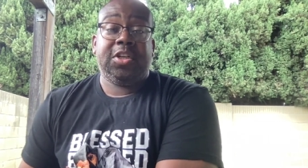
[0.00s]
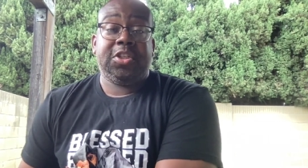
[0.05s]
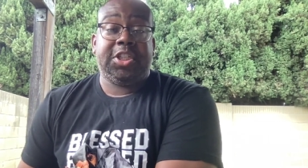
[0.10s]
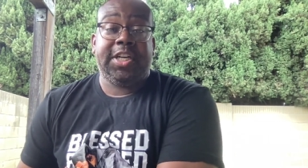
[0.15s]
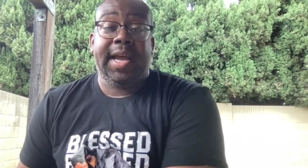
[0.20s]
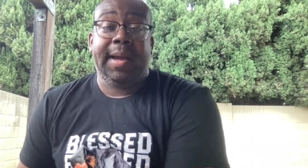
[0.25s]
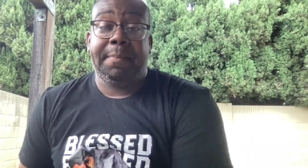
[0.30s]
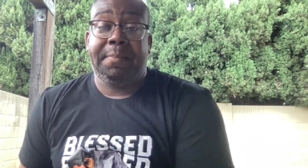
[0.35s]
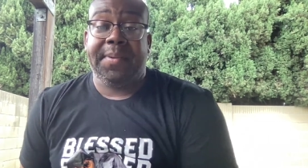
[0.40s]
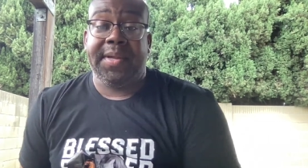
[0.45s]

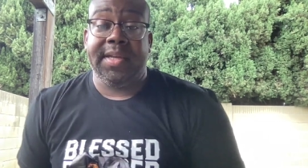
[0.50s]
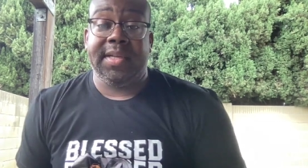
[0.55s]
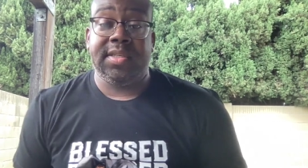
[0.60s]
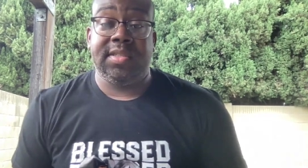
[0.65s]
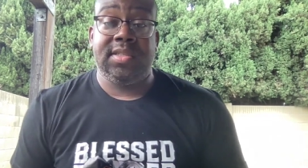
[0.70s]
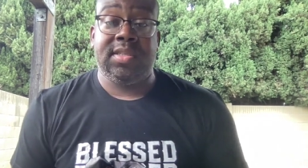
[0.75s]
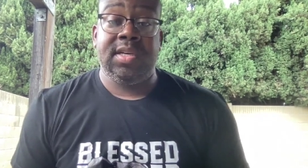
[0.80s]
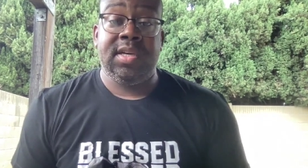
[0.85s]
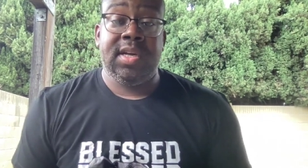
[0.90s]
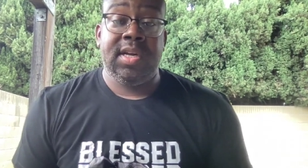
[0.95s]

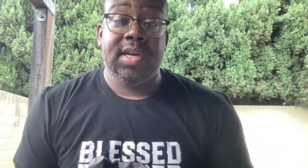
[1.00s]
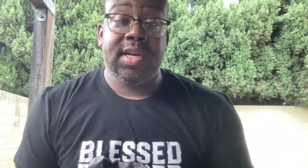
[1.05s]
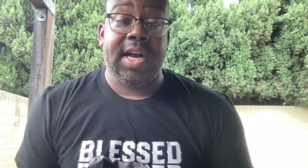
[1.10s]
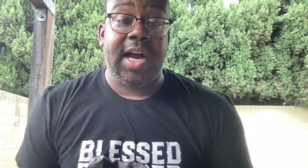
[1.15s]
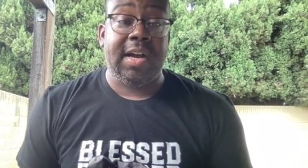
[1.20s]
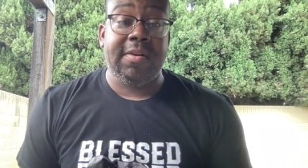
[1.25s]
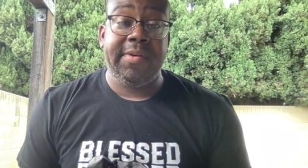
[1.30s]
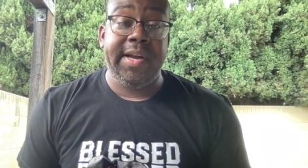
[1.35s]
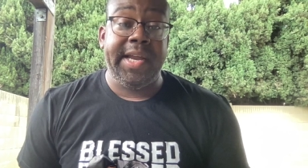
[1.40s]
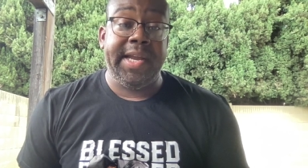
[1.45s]
champions.
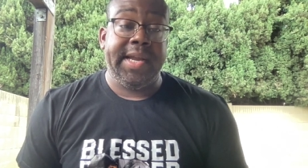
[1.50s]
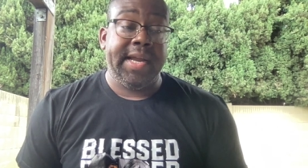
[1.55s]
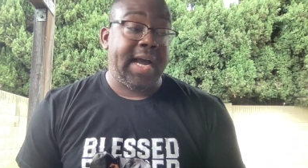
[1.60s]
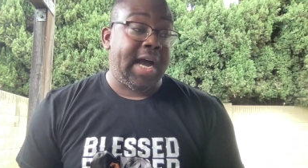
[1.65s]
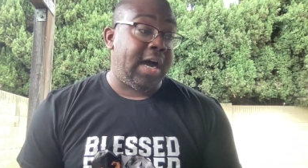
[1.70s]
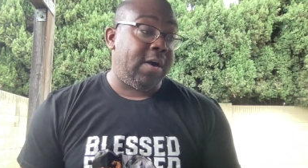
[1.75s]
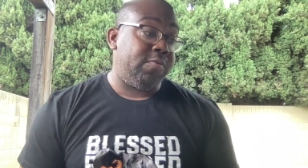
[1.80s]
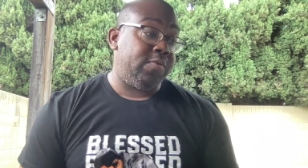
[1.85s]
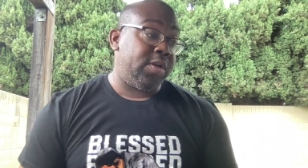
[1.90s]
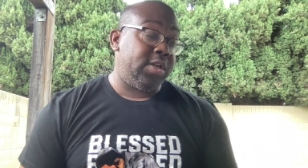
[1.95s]
Kyrie,
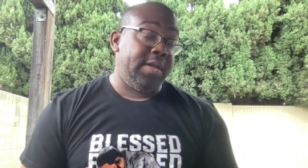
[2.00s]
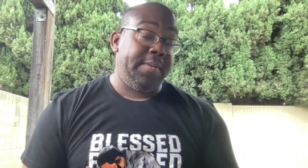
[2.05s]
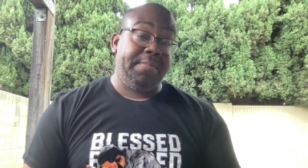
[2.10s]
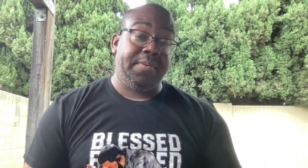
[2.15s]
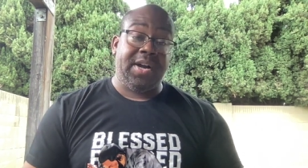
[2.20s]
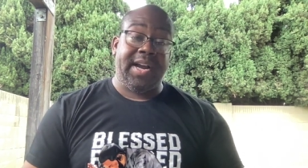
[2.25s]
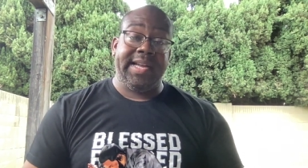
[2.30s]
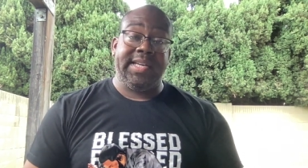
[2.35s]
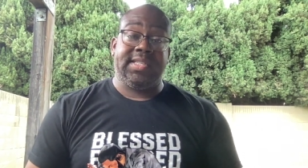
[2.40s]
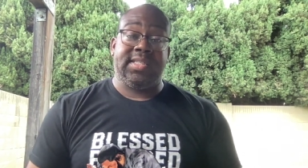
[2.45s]
I will
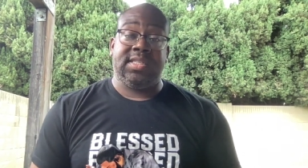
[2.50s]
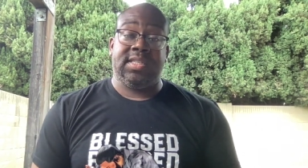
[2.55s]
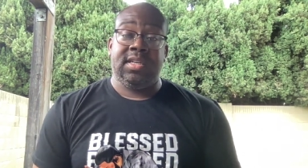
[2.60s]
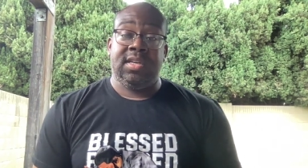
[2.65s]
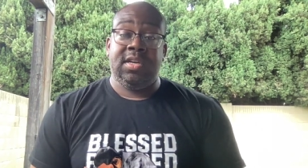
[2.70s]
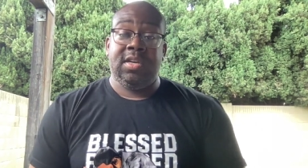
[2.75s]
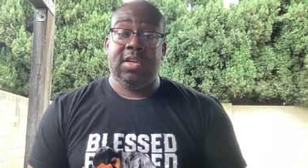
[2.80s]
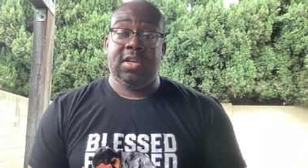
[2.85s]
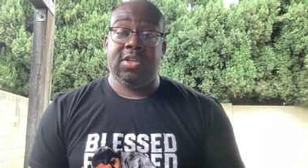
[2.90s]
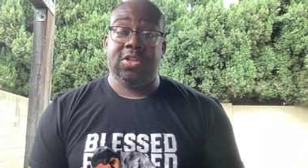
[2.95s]
embrace,
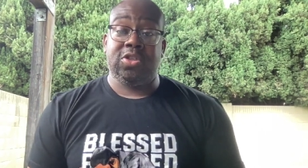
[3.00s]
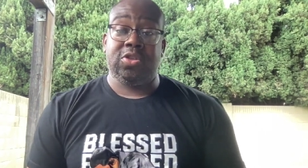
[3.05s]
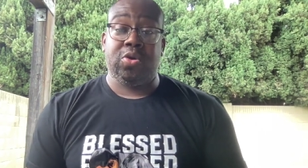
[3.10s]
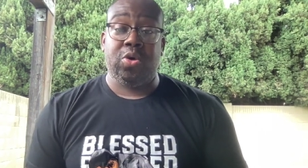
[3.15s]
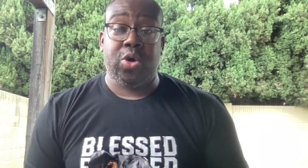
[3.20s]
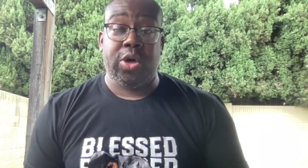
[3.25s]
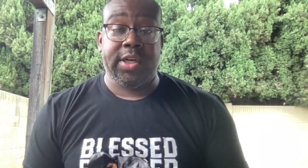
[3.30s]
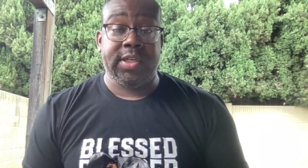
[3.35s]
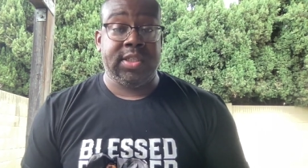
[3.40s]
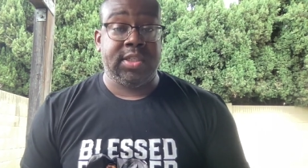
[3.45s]

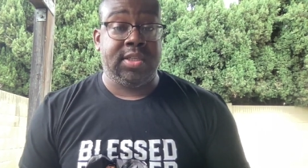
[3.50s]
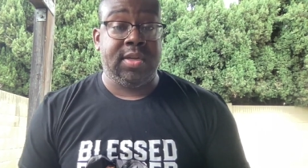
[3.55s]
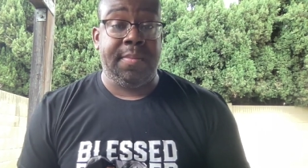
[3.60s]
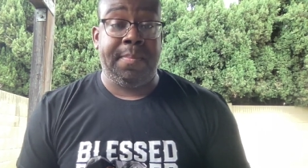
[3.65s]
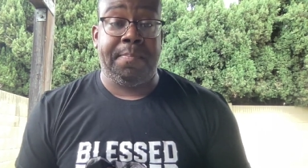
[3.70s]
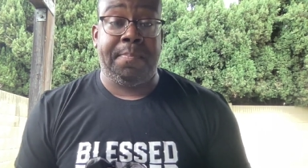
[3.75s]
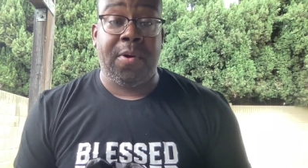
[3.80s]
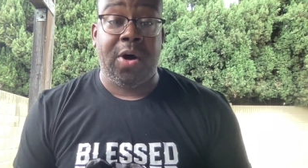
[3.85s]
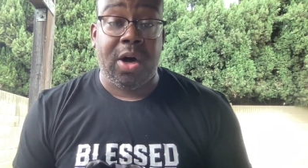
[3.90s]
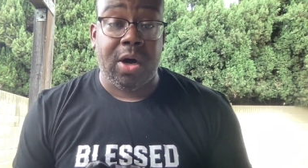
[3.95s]
scores the
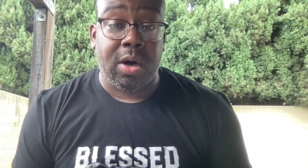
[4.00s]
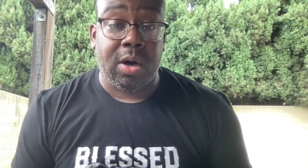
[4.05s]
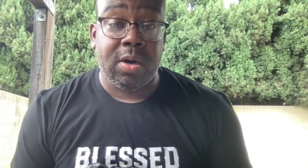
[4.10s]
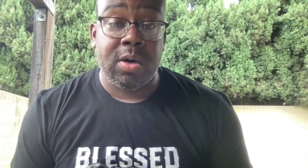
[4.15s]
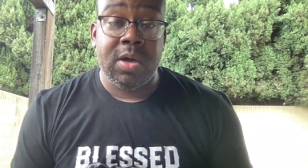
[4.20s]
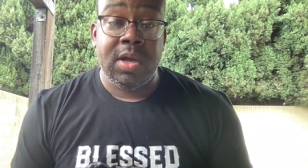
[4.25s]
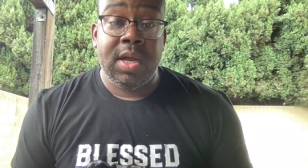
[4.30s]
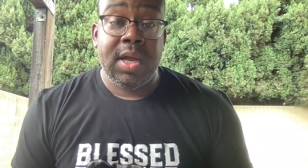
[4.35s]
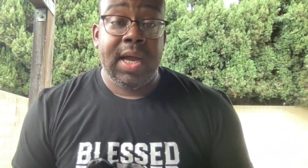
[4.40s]
ball,